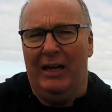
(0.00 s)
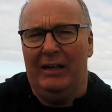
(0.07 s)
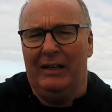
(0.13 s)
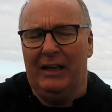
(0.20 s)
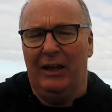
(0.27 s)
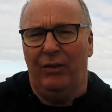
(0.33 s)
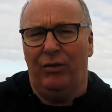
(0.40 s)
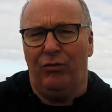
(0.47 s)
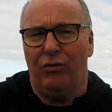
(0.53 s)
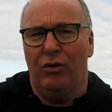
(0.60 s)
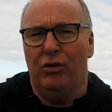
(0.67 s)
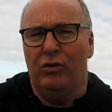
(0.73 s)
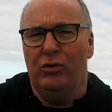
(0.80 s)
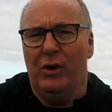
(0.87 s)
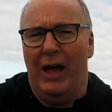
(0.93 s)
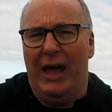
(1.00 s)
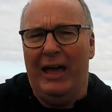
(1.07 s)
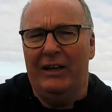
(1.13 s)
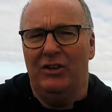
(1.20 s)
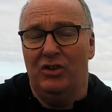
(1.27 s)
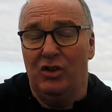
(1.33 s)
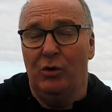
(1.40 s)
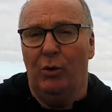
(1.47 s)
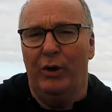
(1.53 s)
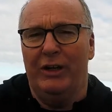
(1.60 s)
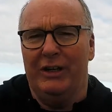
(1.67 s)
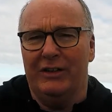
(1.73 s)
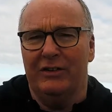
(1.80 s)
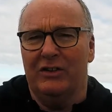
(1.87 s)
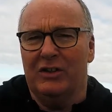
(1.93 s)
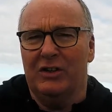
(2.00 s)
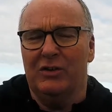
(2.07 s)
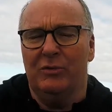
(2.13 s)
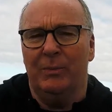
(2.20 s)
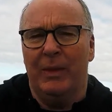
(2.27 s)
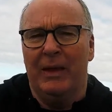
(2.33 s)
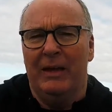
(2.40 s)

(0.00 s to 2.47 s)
get through and do what you can do,